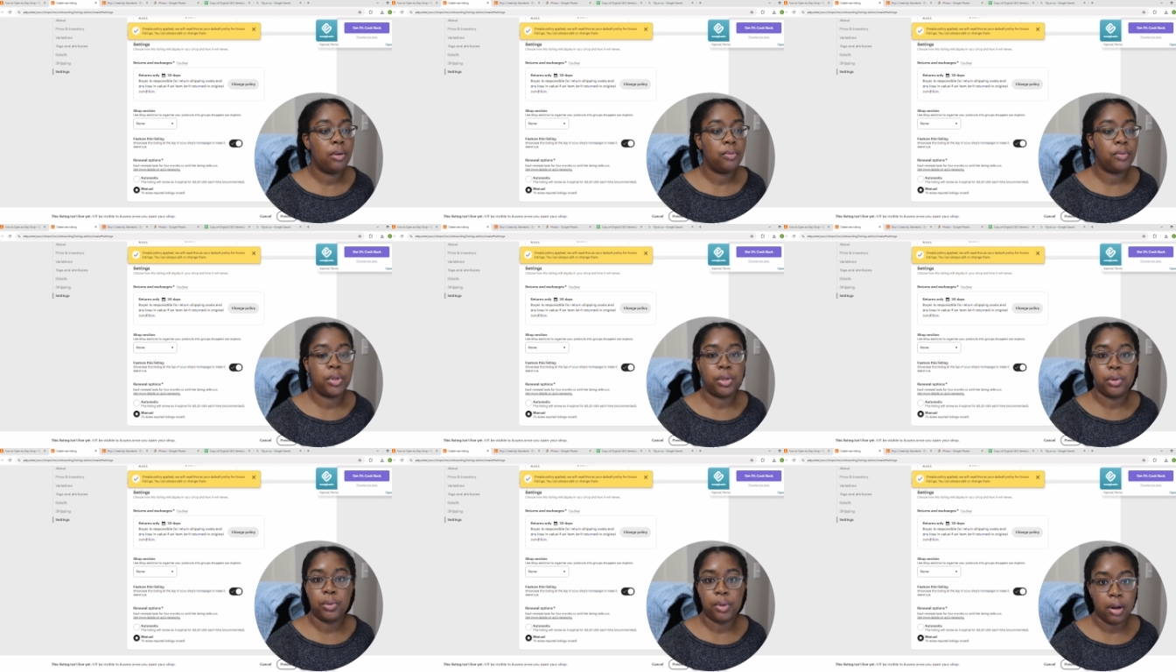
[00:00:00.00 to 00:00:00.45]

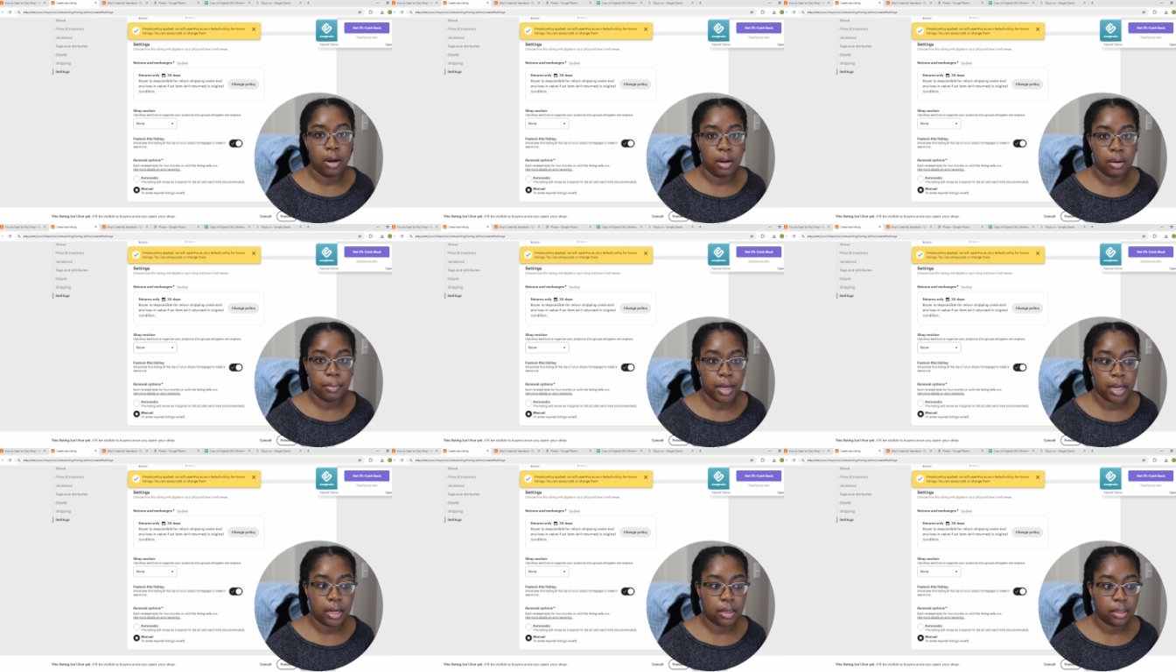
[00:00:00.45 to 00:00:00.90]
renew it
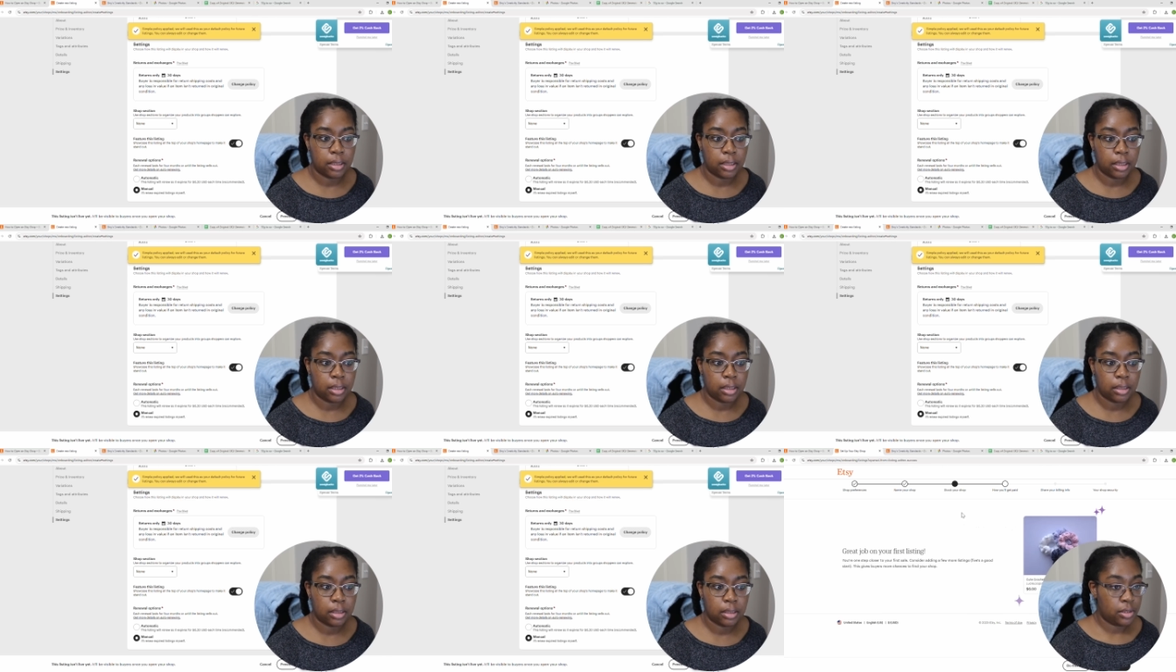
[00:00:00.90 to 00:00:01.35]

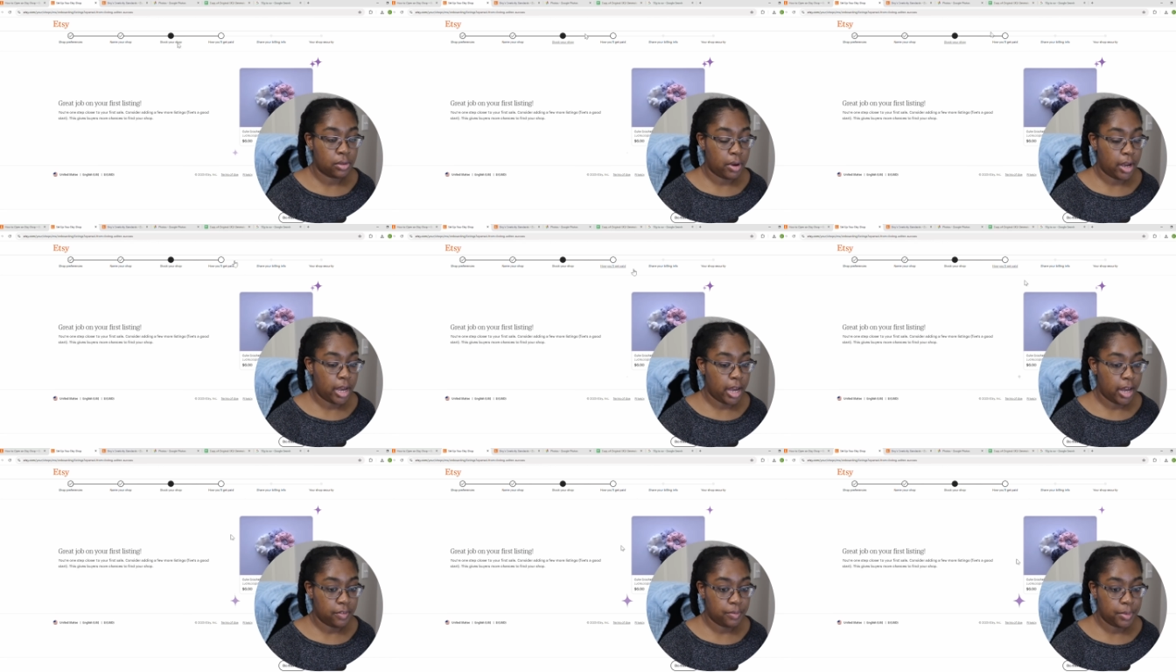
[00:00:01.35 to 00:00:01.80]
automatically. So I
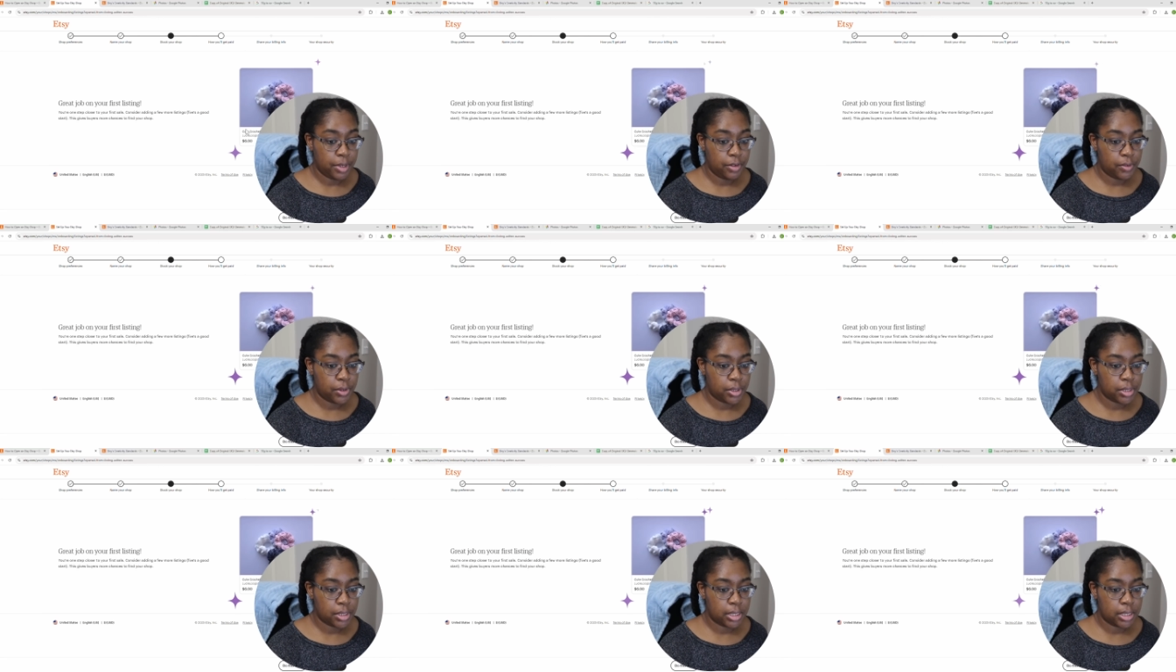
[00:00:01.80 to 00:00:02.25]
have my
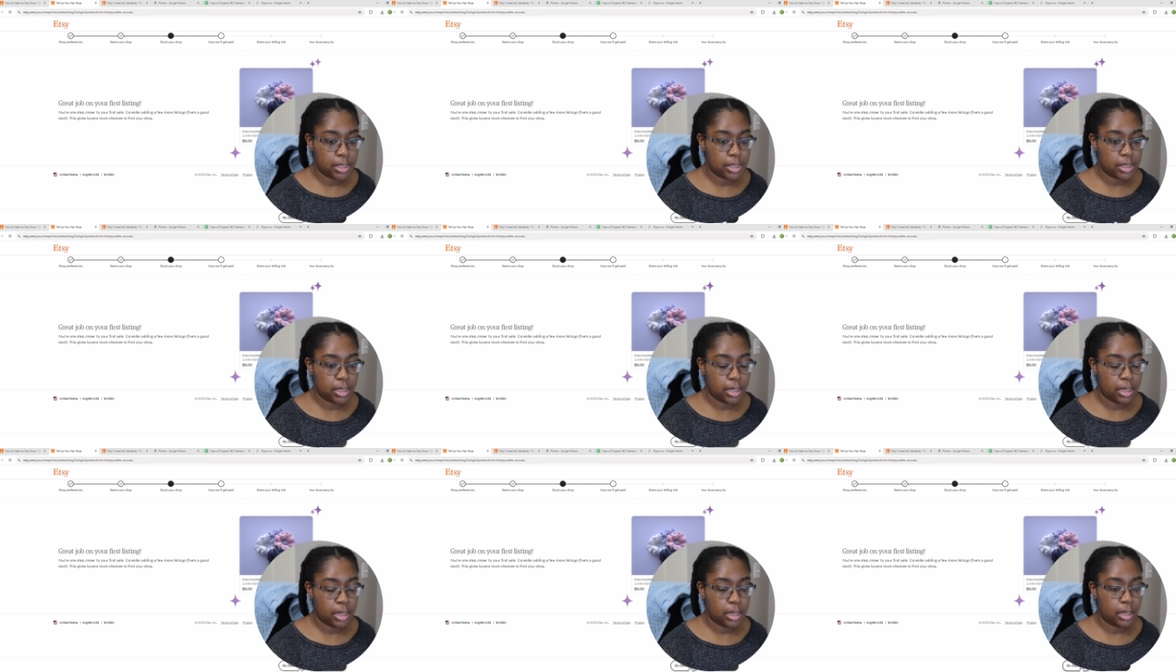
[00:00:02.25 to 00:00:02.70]
first
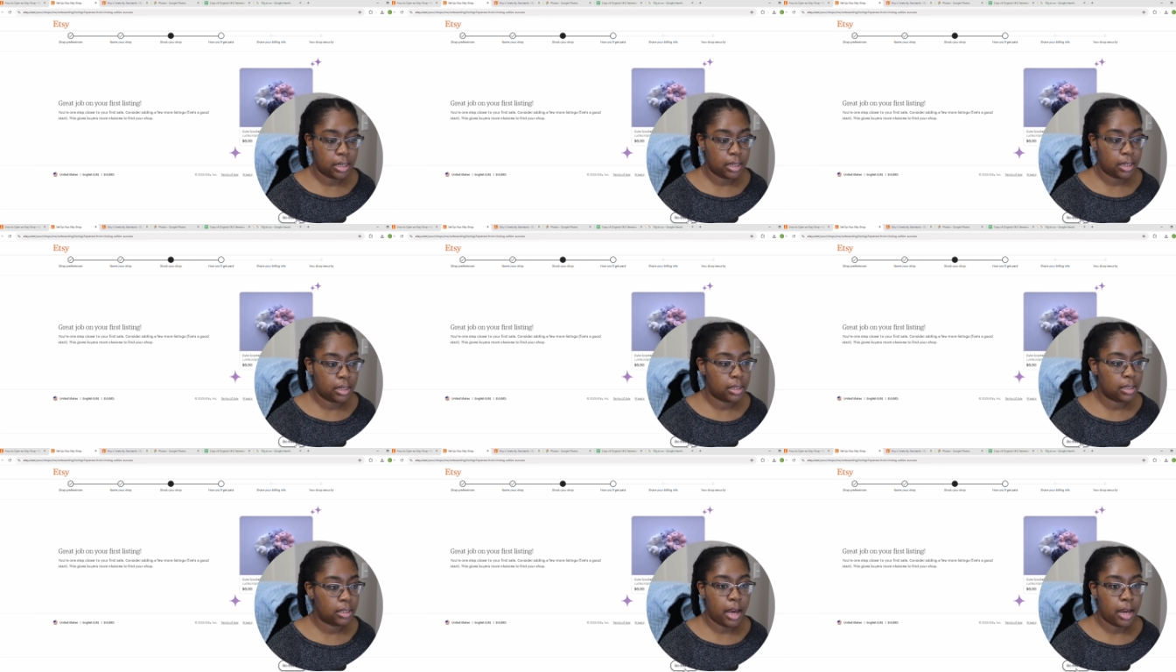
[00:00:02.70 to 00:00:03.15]

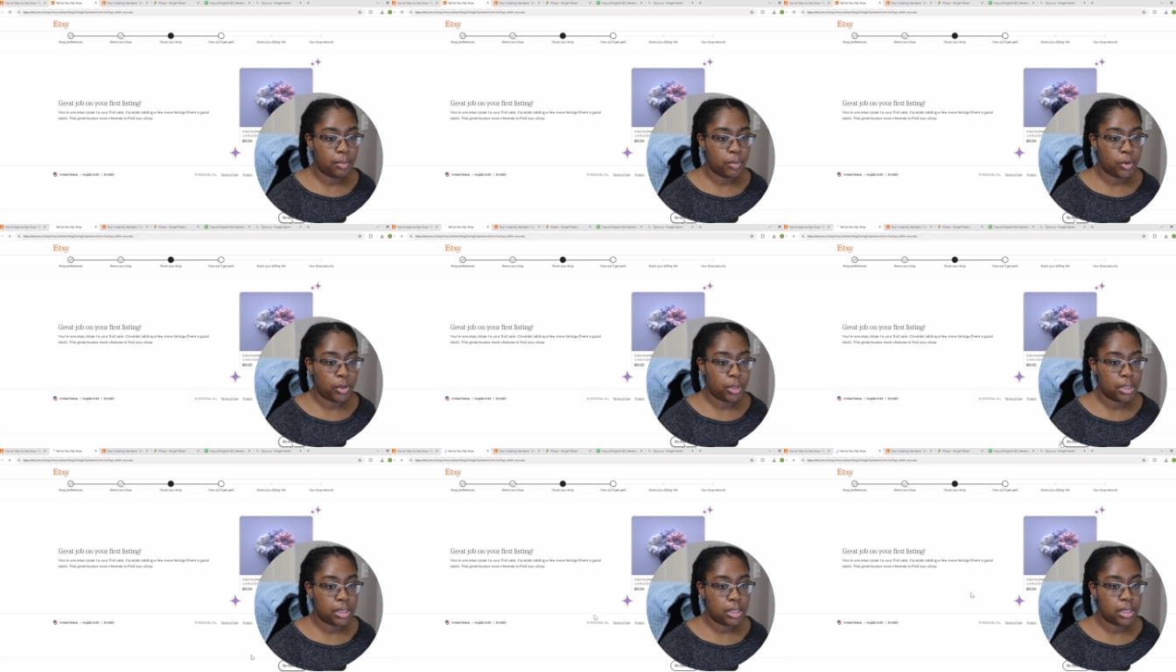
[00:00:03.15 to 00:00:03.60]
listing, add
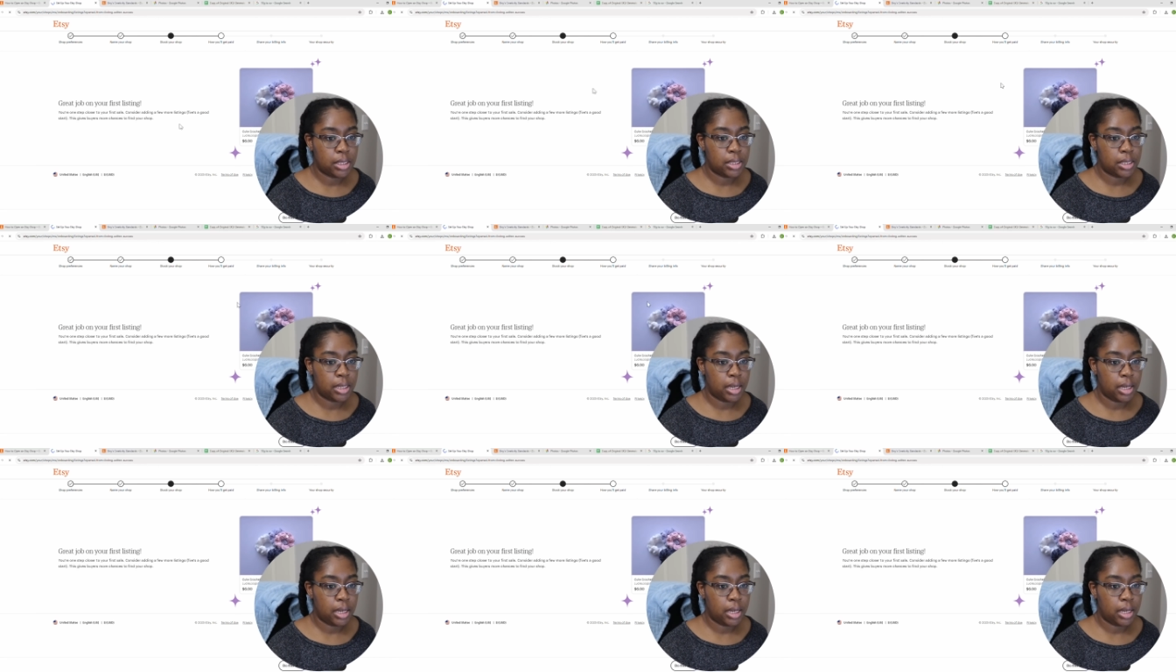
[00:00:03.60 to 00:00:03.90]
more listings